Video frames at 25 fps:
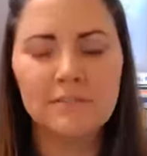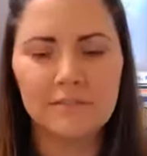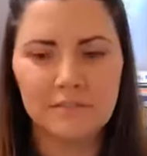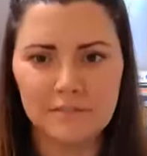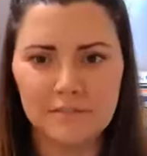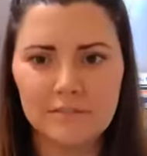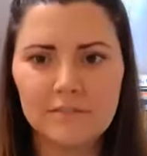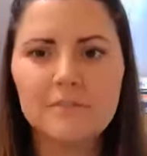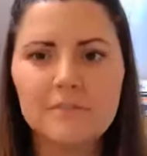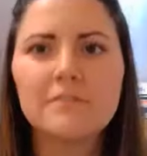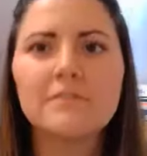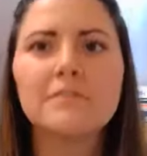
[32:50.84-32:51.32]

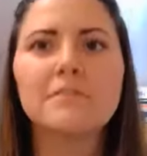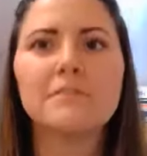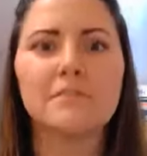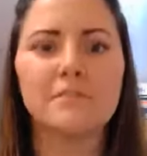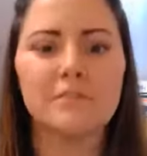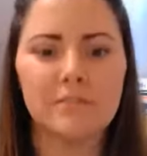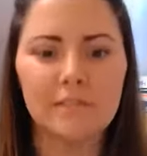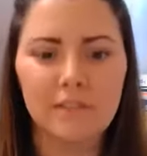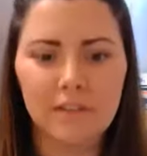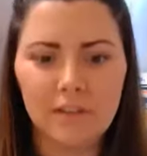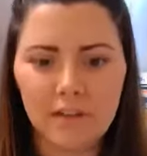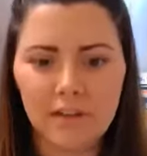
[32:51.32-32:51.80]
And
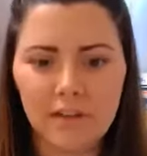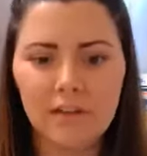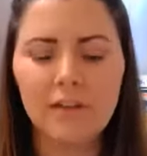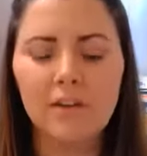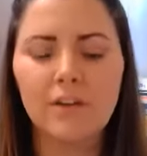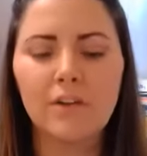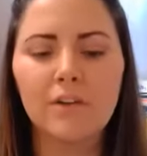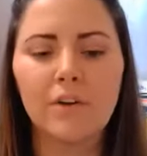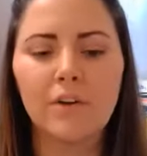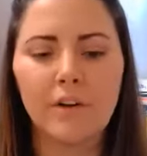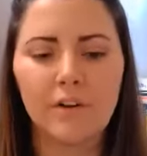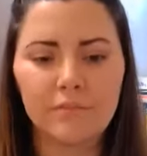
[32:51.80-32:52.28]
then that
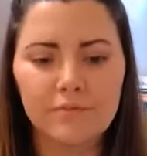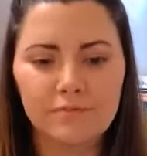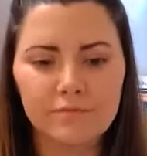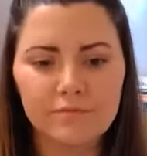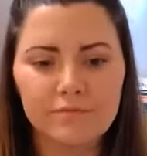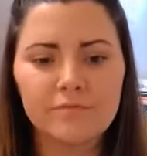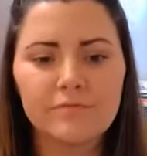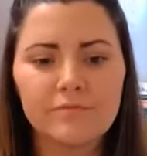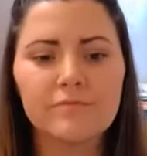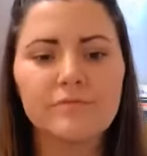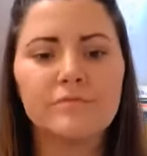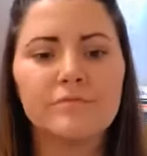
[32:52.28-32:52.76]
founder
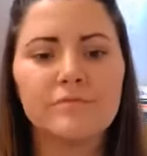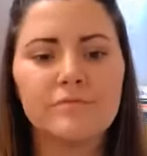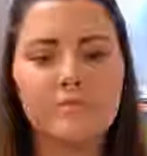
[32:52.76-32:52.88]
hopefully is